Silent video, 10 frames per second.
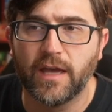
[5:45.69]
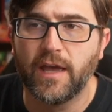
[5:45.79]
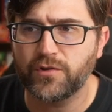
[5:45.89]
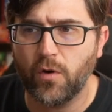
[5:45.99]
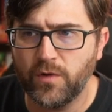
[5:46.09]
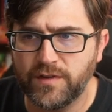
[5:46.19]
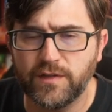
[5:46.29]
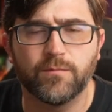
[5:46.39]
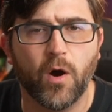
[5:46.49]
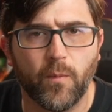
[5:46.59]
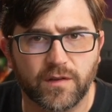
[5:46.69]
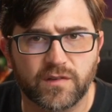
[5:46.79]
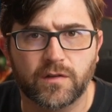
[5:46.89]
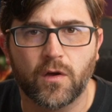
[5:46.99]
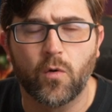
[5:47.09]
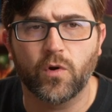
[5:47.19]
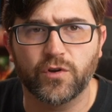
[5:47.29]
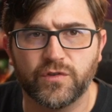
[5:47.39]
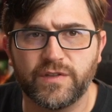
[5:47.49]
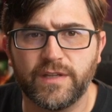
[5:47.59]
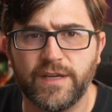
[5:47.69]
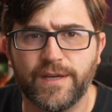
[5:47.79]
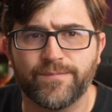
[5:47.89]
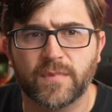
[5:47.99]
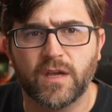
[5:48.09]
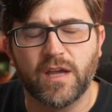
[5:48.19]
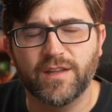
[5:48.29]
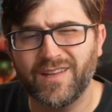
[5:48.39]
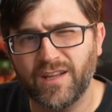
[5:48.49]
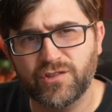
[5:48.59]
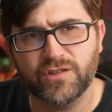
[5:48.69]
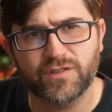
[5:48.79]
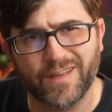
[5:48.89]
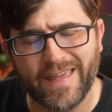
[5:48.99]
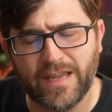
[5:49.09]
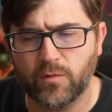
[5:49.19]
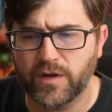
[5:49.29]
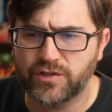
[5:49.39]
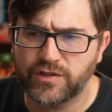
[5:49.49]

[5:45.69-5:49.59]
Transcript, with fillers: But there's always these moments where you see, it's not just language.